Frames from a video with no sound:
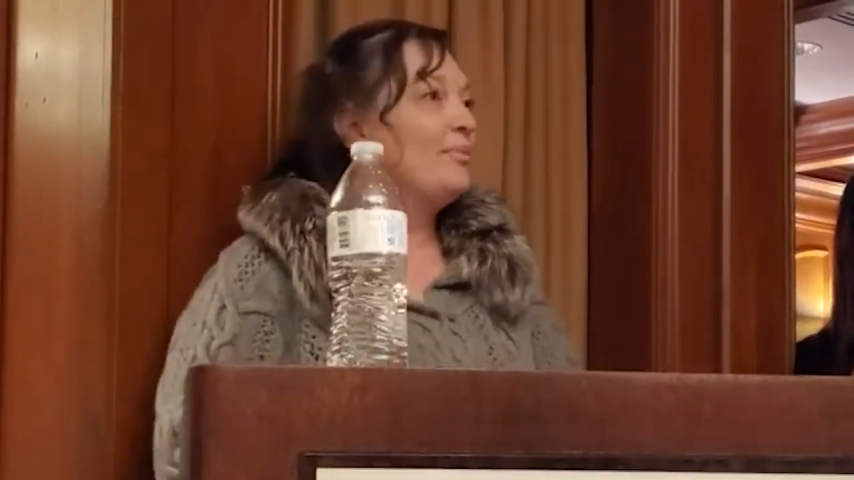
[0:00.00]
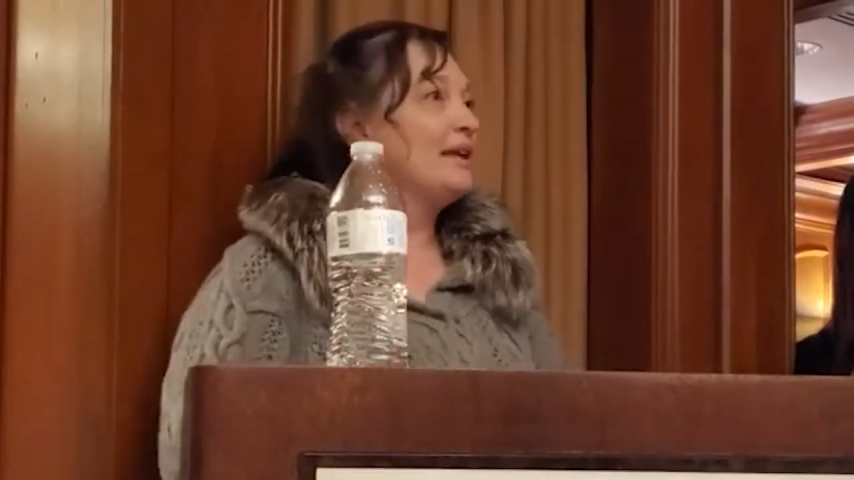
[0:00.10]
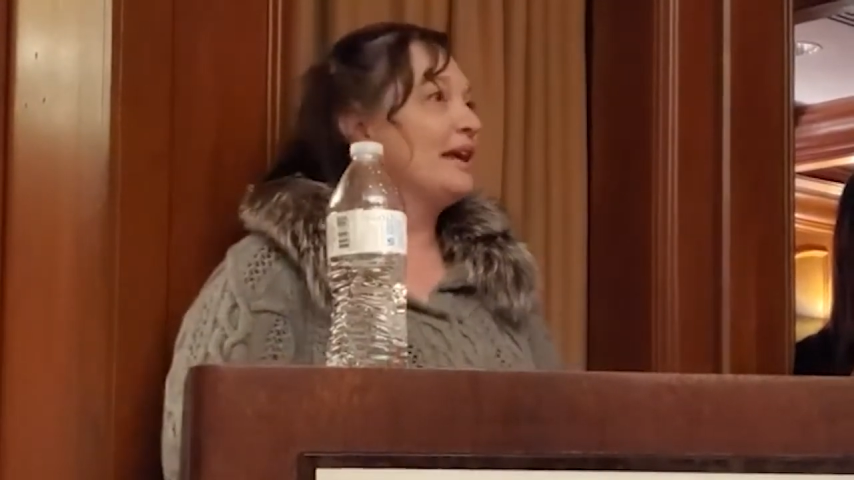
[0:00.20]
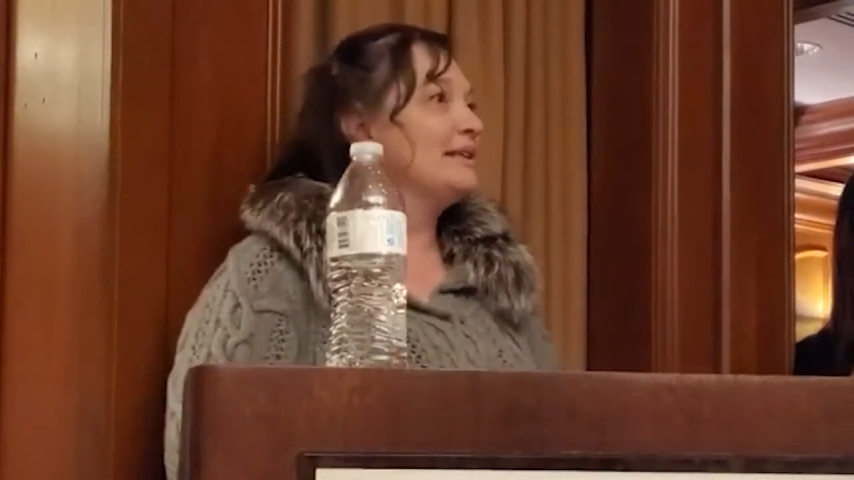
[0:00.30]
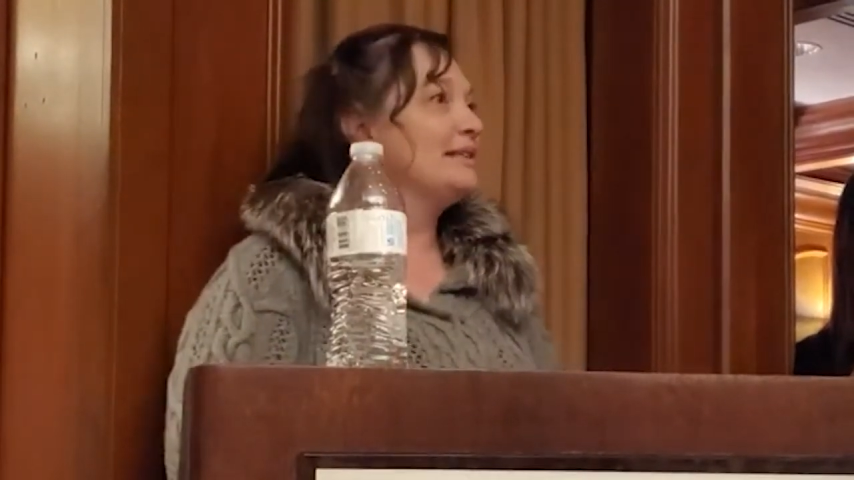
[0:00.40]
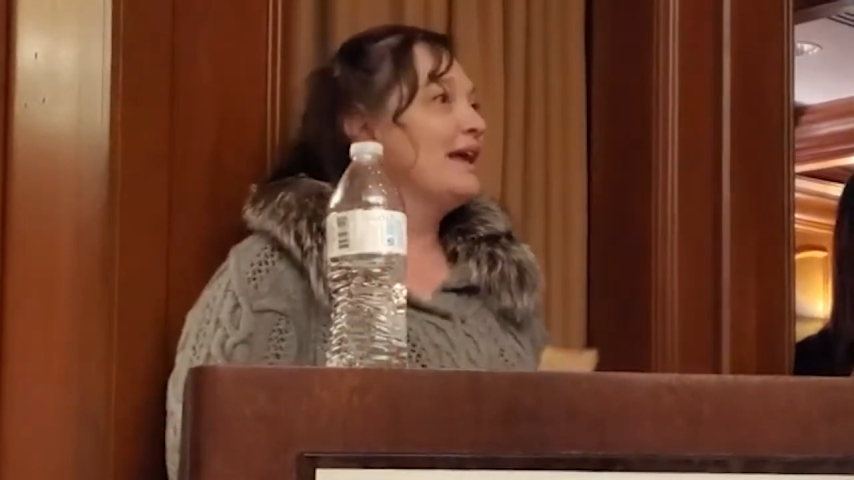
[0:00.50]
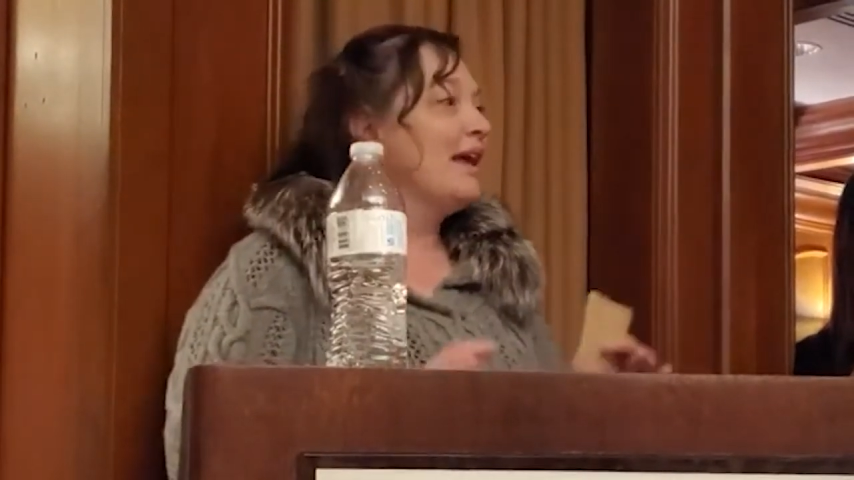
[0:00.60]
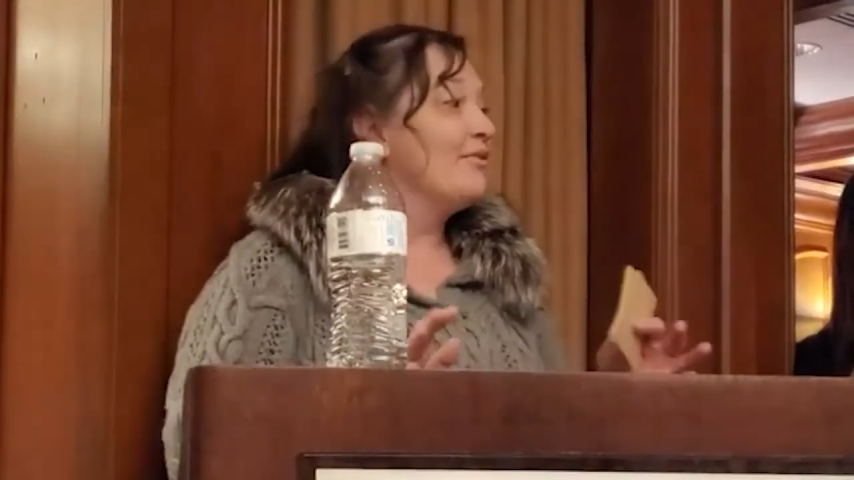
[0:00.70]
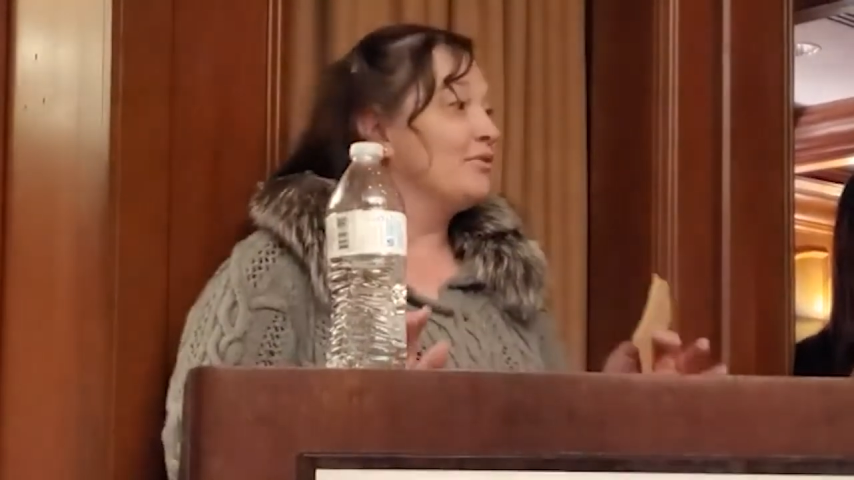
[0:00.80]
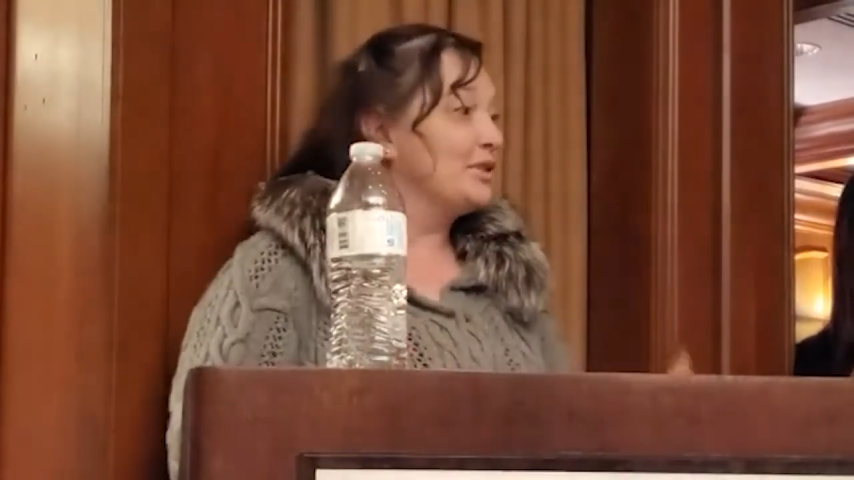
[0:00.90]
because
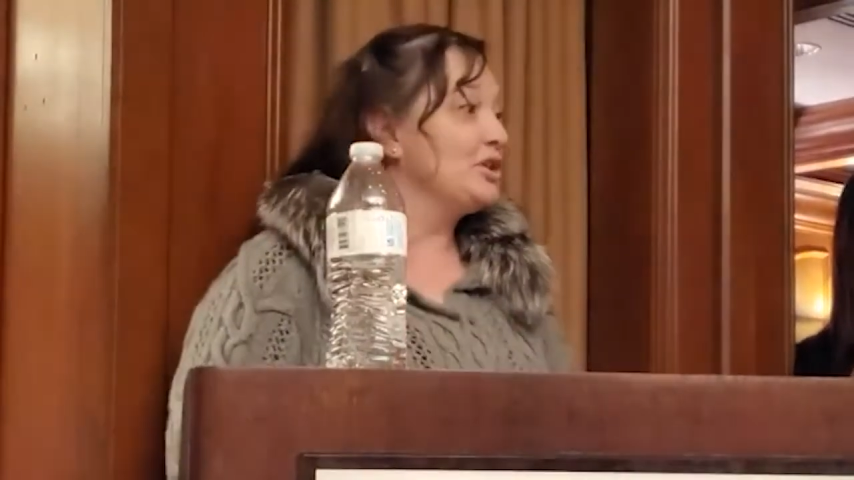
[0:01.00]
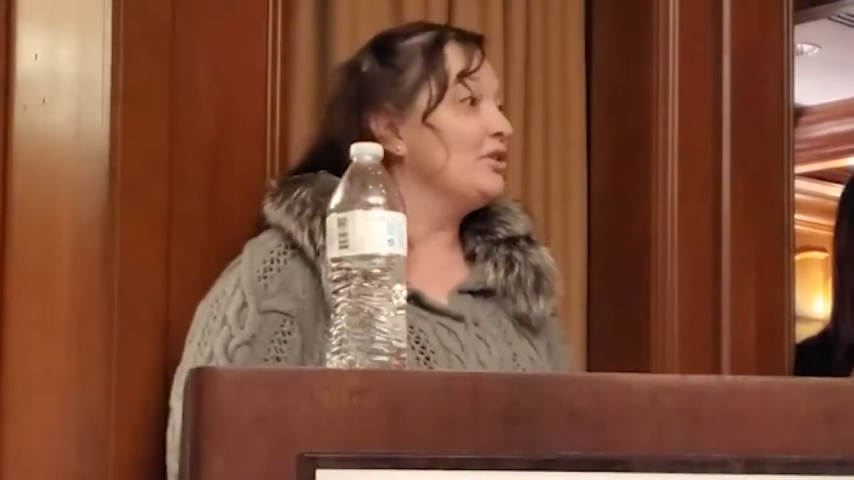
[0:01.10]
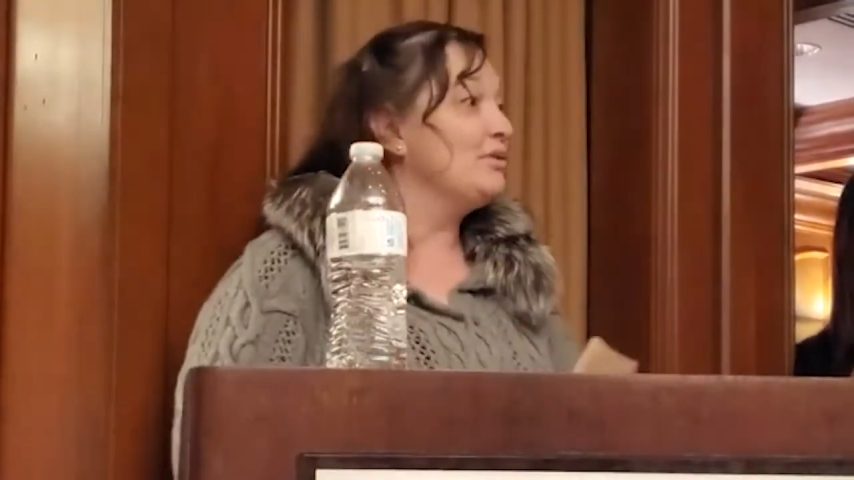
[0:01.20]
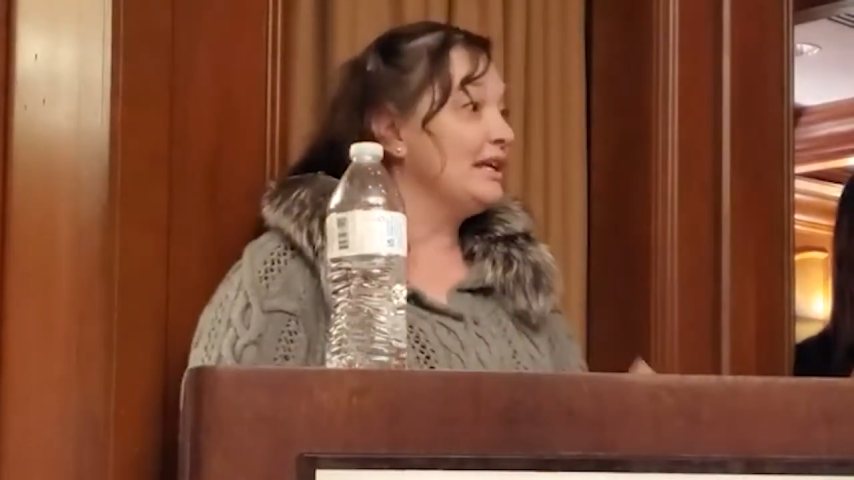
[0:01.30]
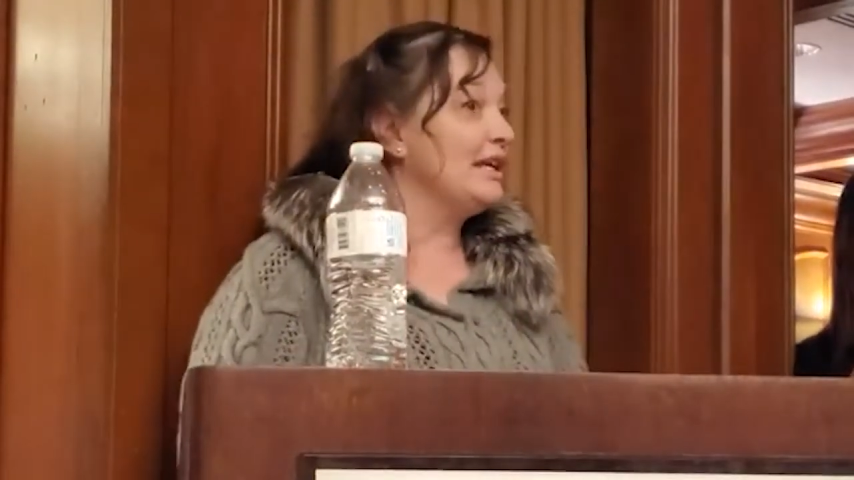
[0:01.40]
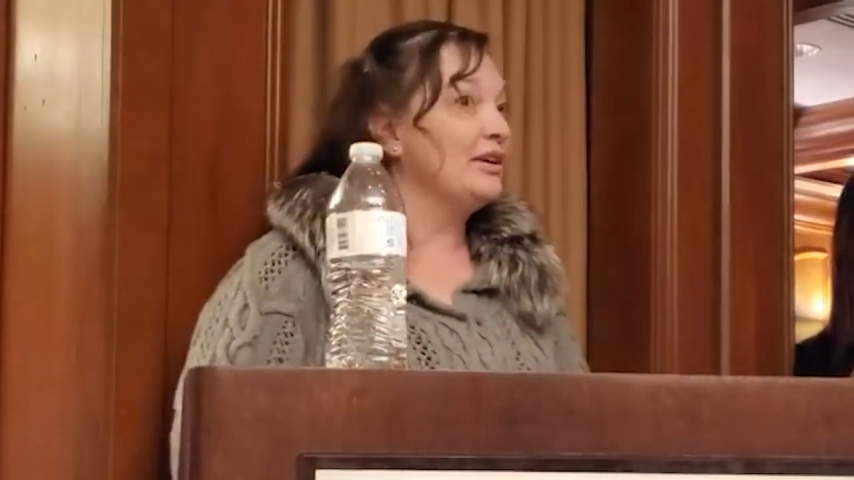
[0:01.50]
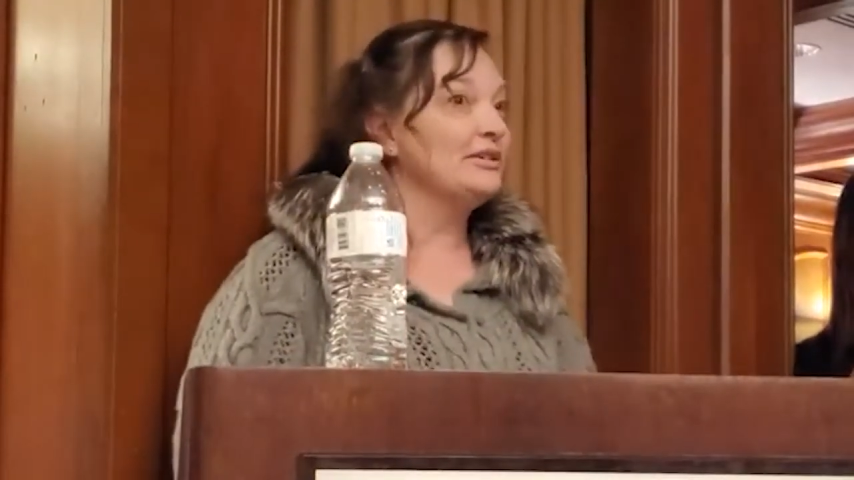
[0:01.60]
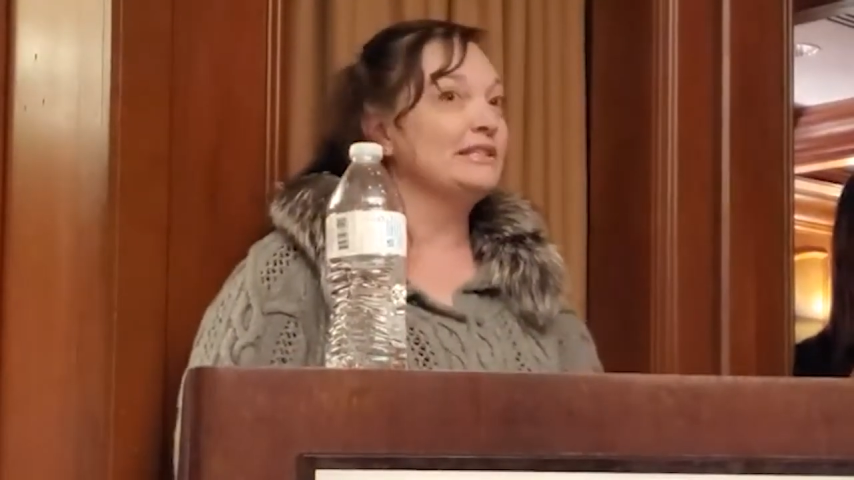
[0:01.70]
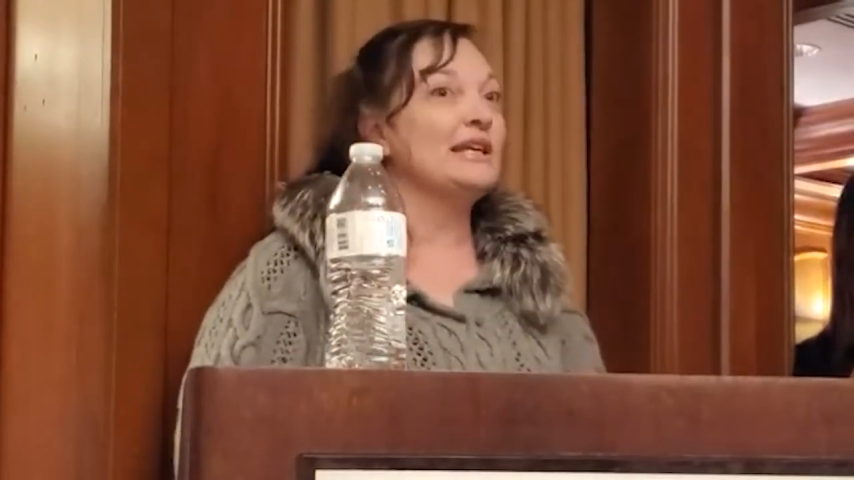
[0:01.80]
for 2 years